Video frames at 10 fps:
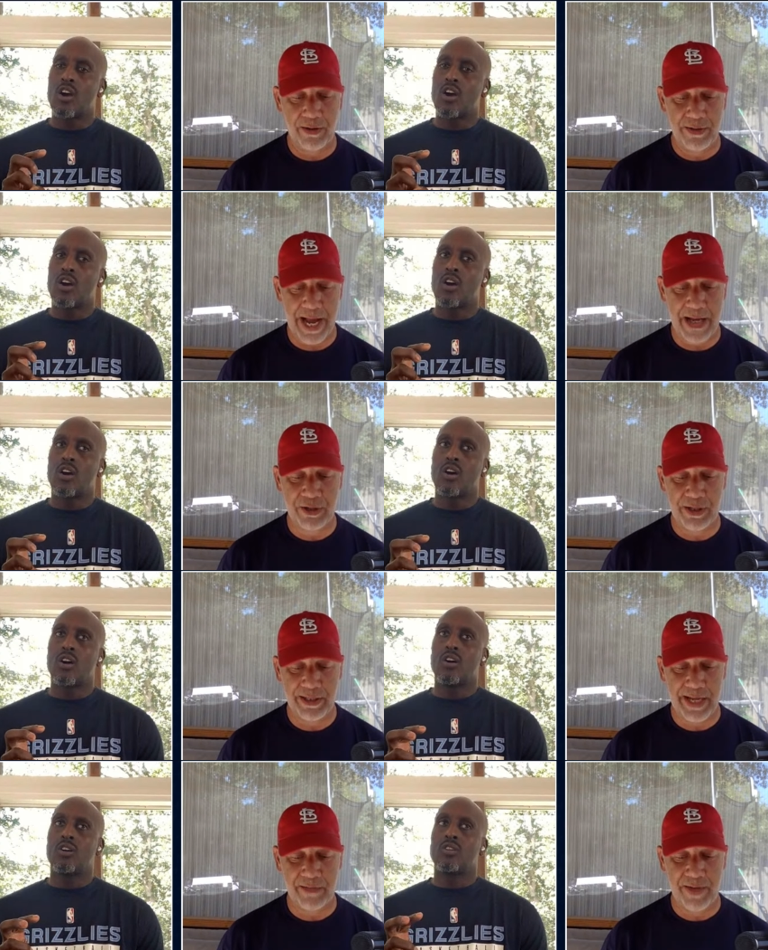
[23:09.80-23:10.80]
Speaker 1: nationally
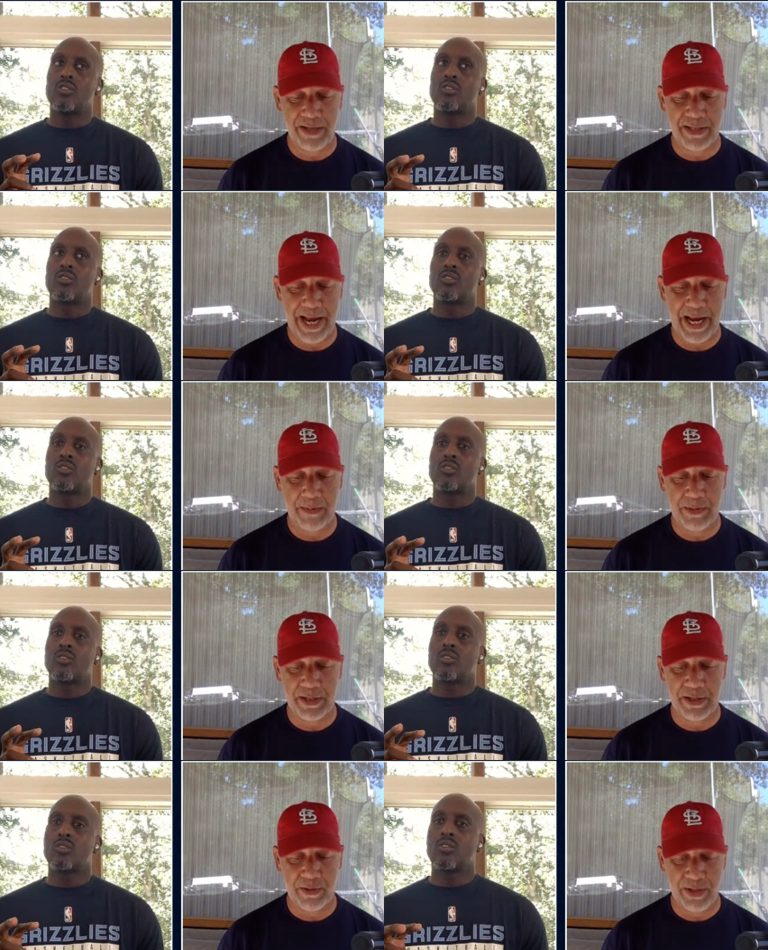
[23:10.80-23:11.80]
televised games, and the
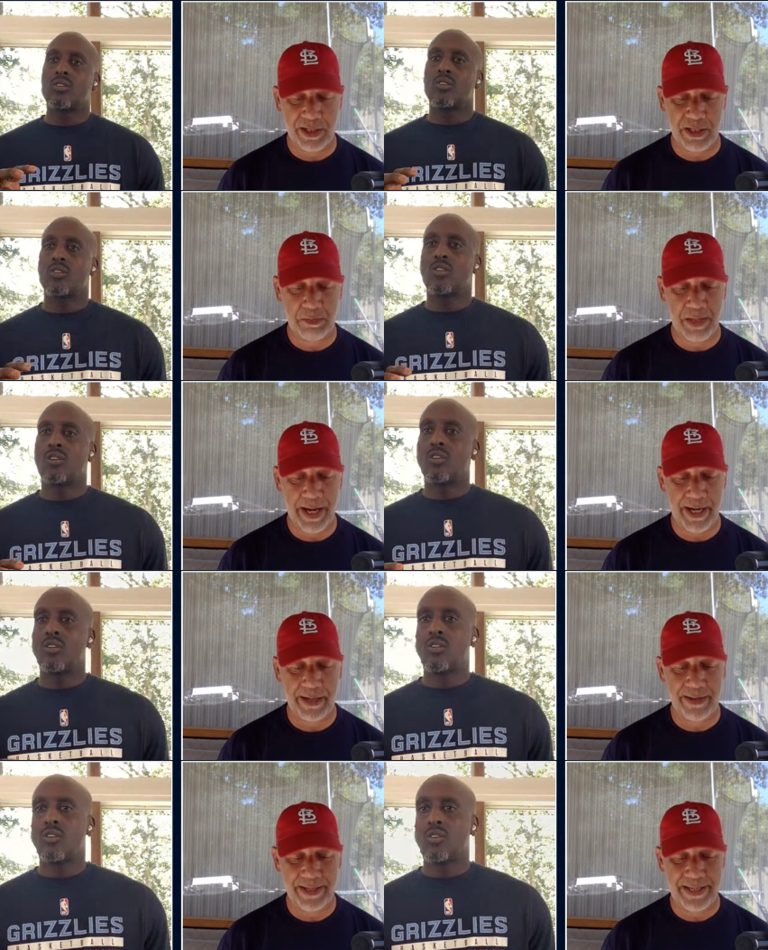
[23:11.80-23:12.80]
Grizzlies play
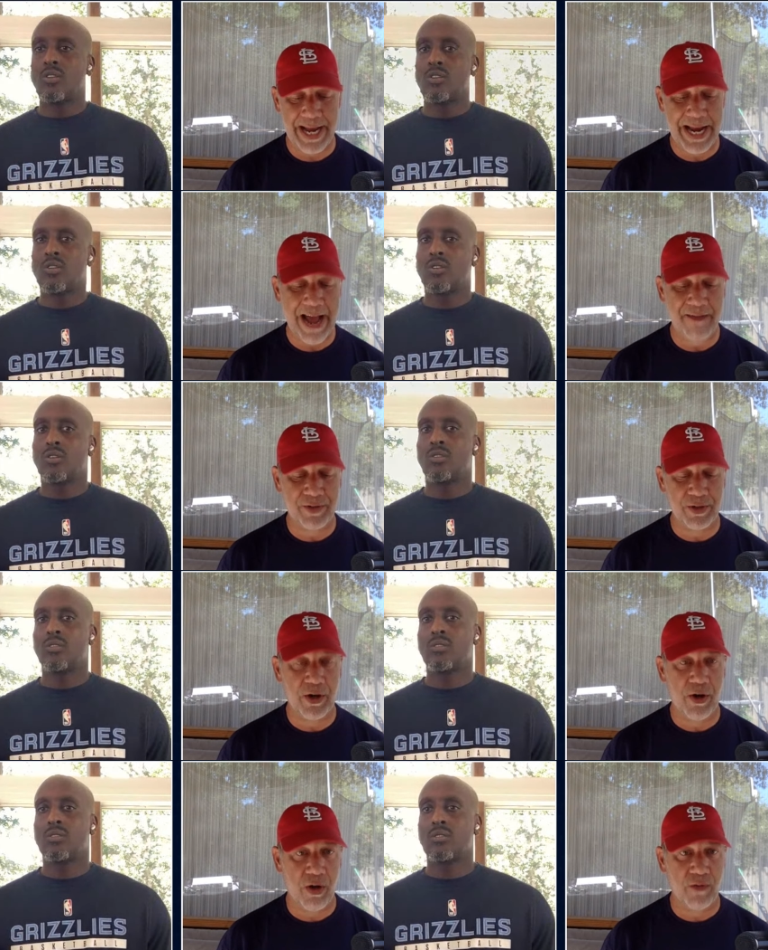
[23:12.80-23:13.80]
the day after
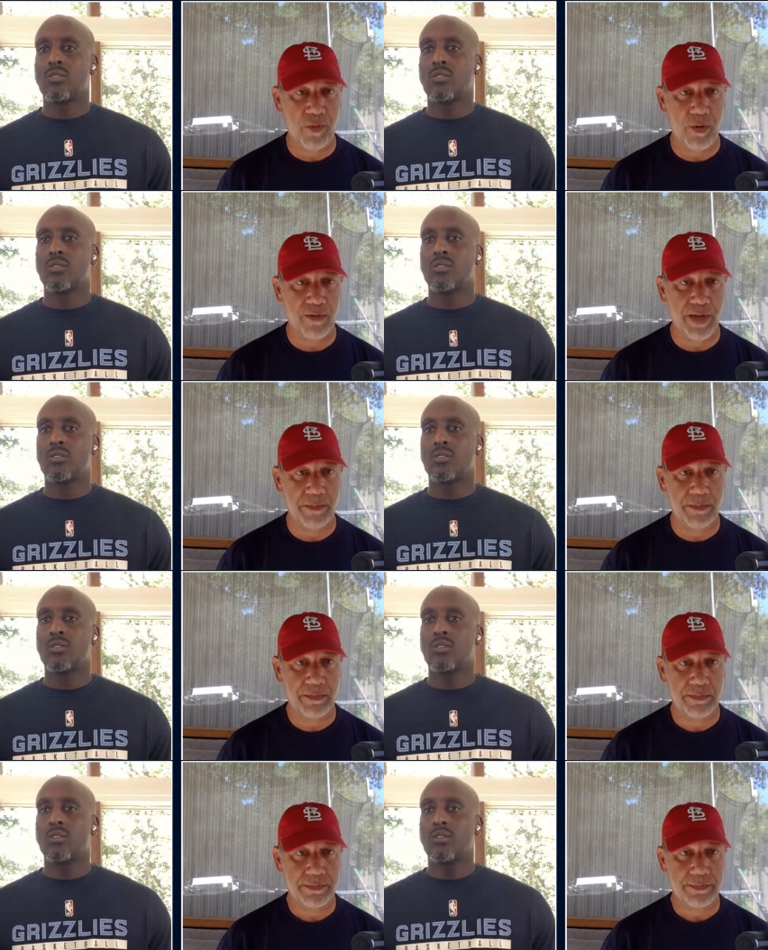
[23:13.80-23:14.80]
all four of them.
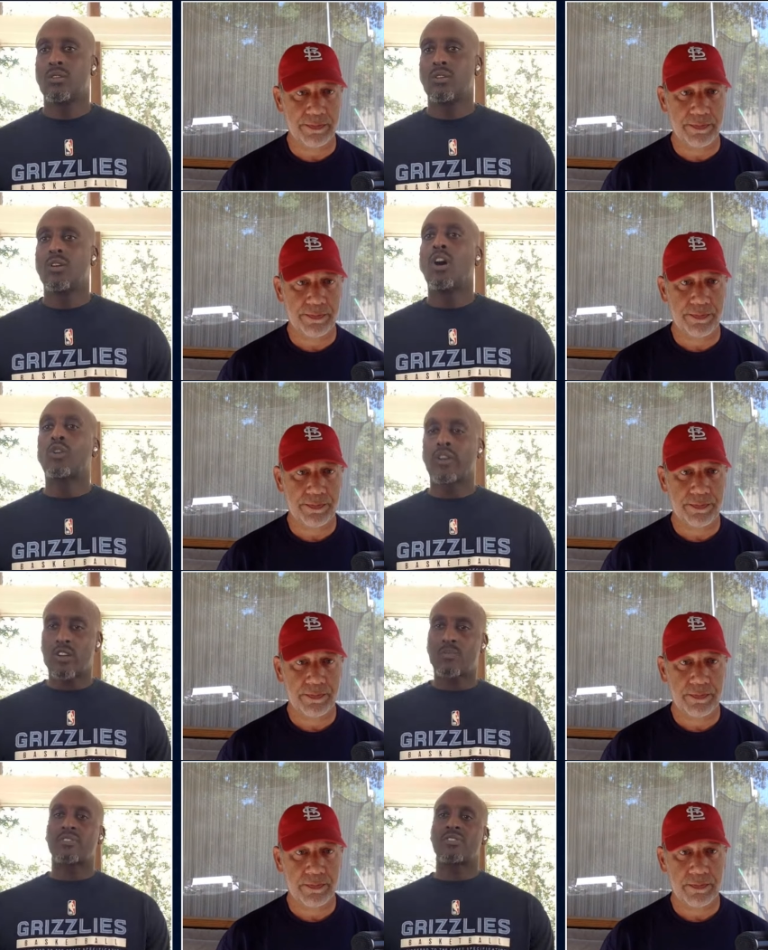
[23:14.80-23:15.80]
Speaker 2: Okay, I
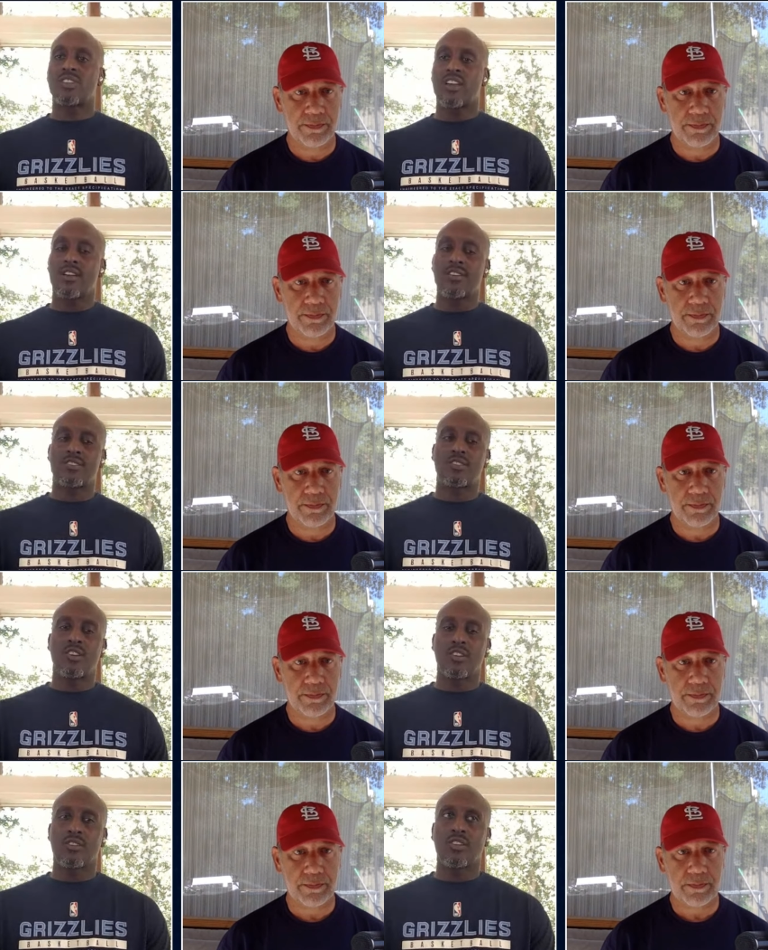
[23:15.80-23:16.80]
was about to say it's
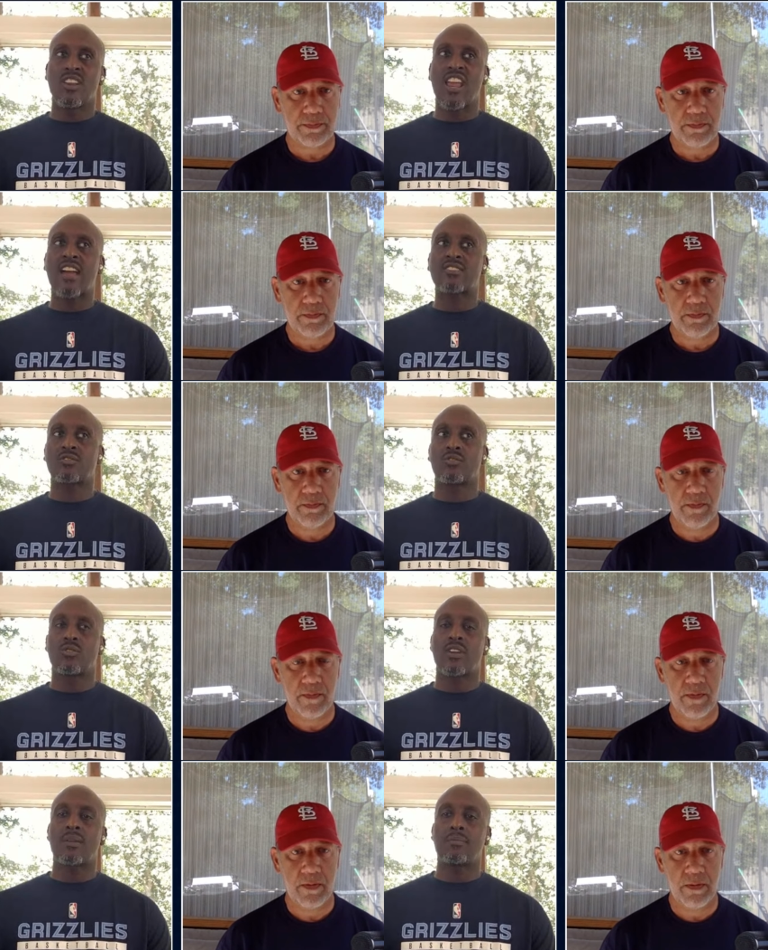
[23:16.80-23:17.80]
the the national
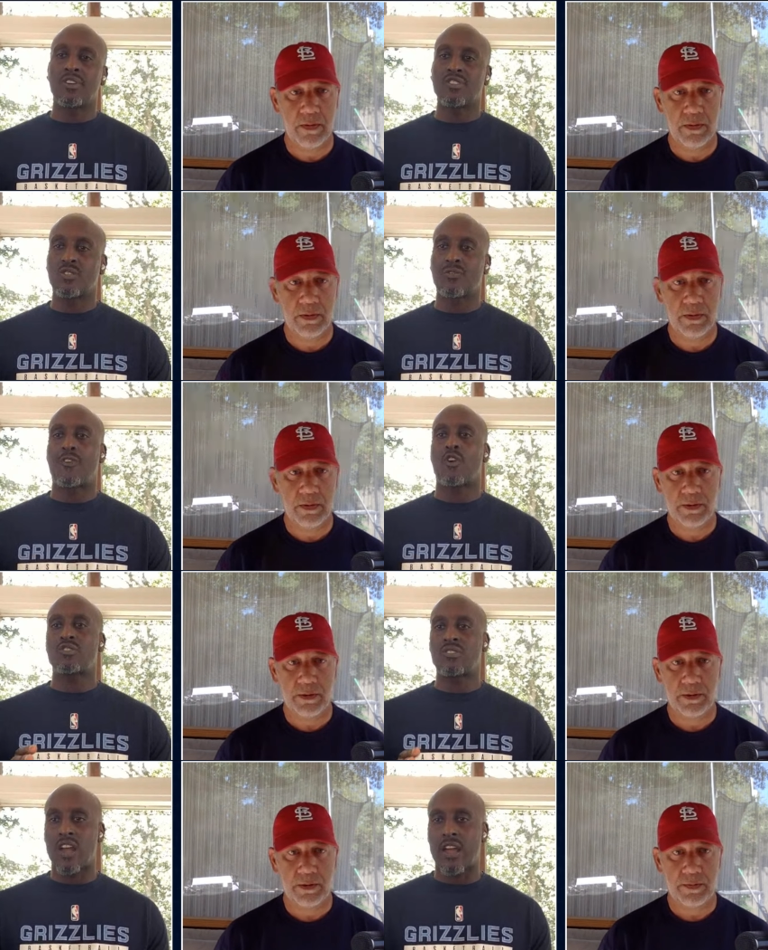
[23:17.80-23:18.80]
game is the
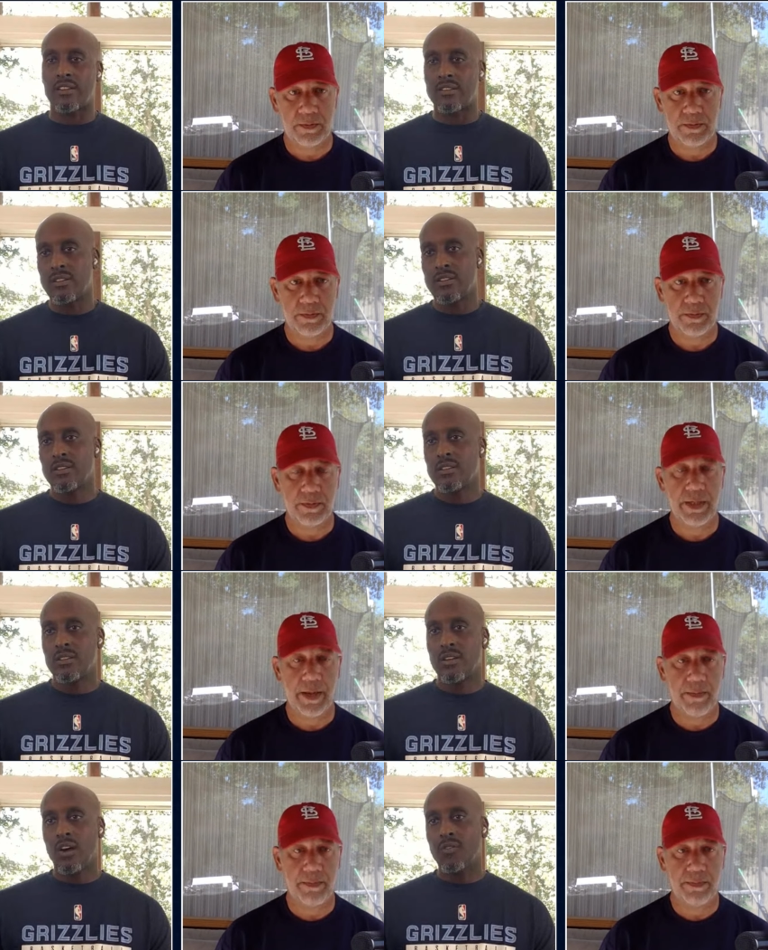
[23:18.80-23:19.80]
first night.
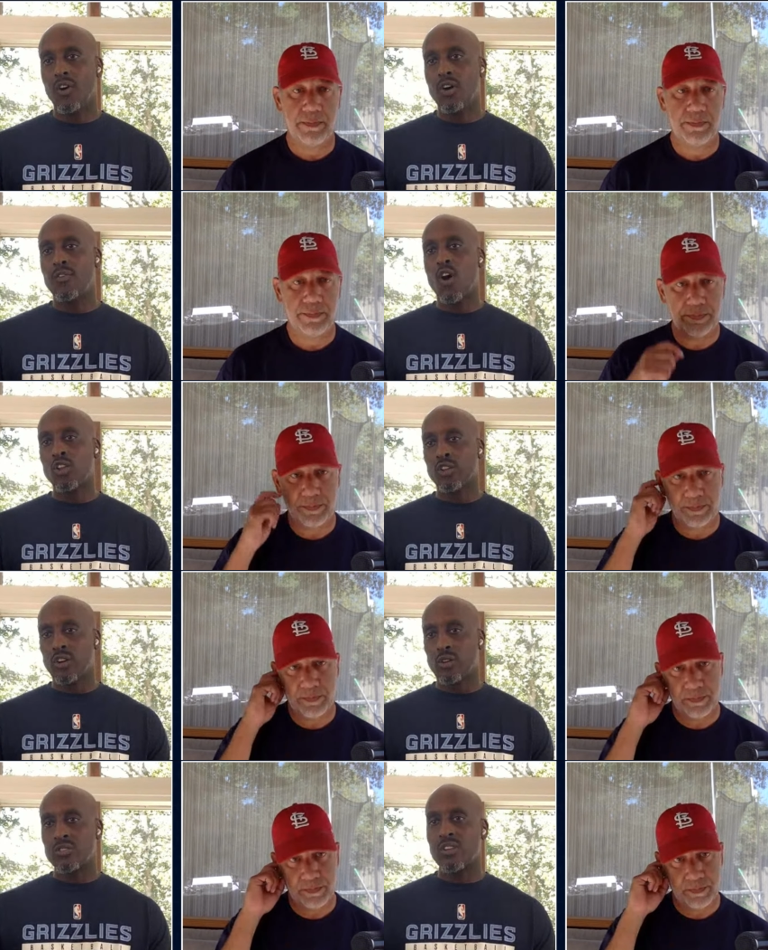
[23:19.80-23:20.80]
Yeah. Of, of all of
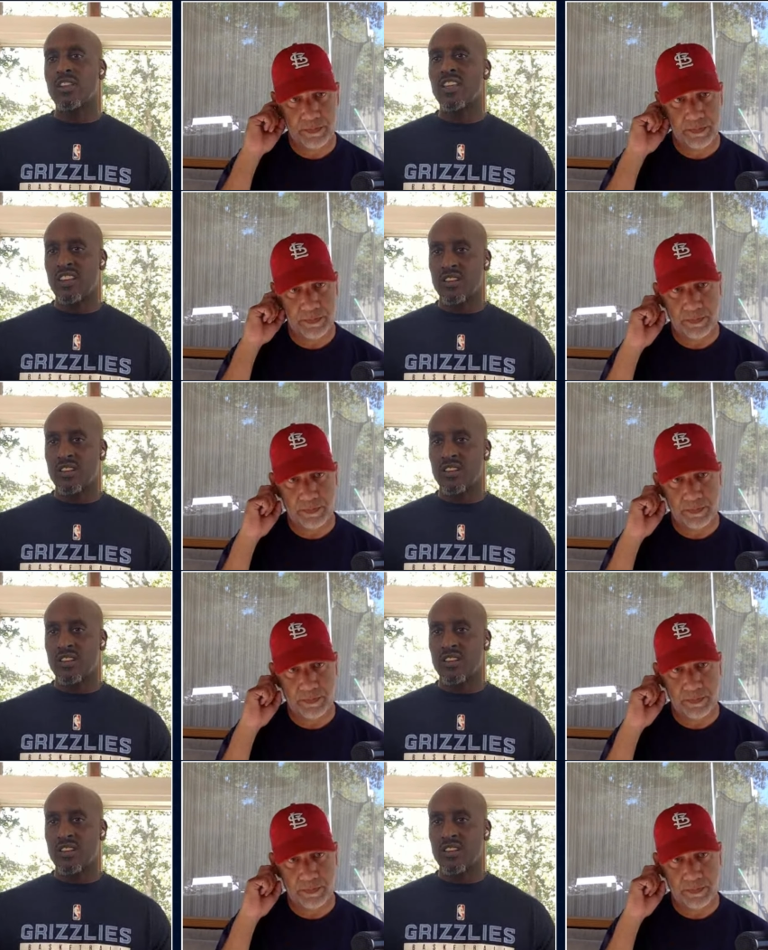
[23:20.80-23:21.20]
those, and then